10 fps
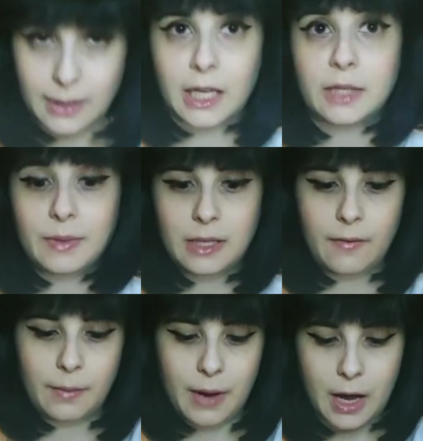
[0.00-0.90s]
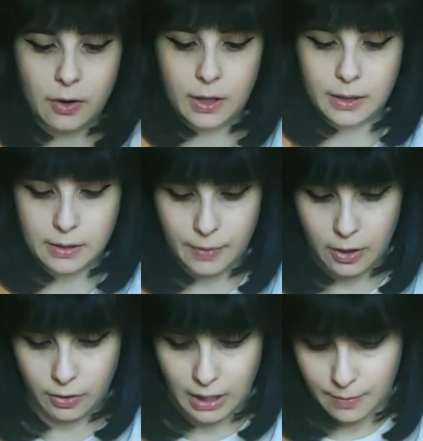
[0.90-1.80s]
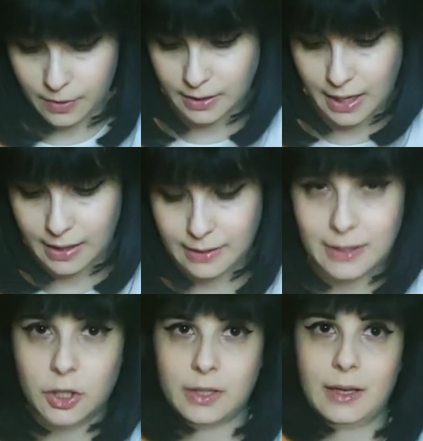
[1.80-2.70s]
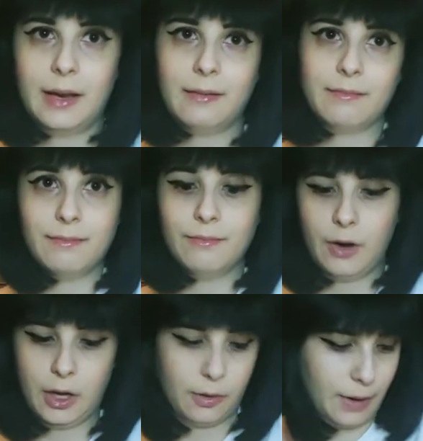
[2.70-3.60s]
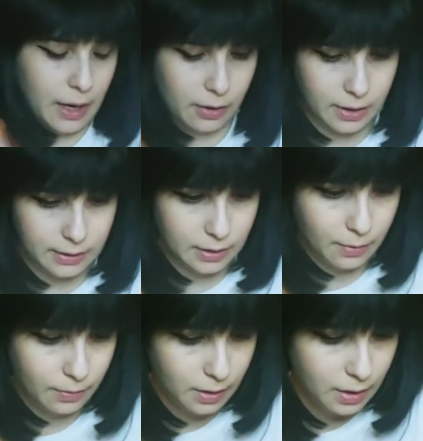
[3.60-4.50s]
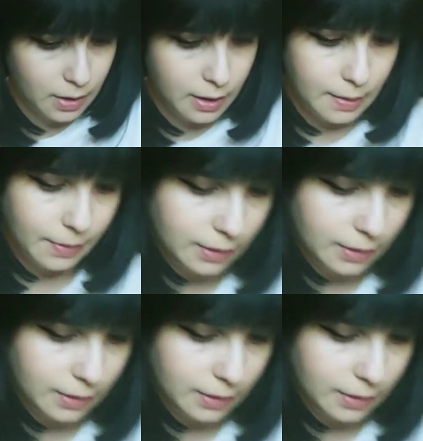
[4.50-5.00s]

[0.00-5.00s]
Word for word: like specific batteries. My other camera takes just like regular batteries. So put